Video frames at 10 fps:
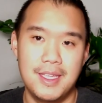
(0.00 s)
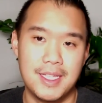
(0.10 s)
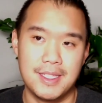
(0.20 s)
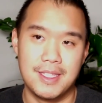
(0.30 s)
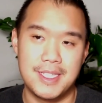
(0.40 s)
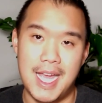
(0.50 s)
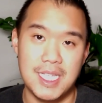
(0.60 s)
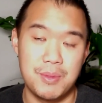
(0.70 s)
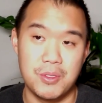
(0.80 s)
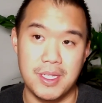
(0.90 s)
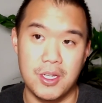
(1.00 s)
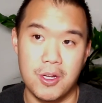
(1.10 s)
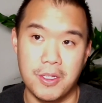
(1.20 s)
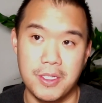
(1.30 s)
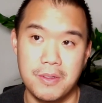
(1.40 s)
the tax bill is going to
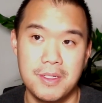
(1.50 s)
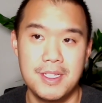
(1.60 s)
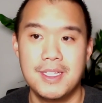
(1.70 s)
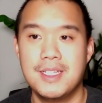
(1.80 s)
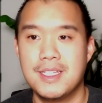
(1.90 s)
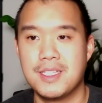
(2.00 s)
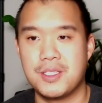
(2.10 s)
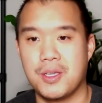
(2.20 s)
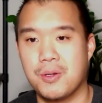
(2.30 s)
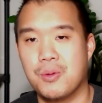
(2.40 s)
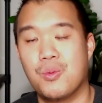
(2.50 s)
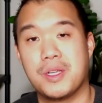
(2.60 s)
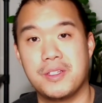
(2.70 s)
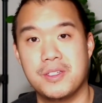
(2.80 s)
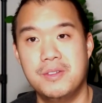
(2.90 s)
hurt you. So what
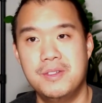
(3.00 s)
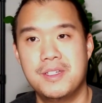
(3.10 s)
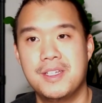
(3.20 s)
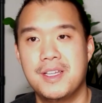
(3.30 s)
do?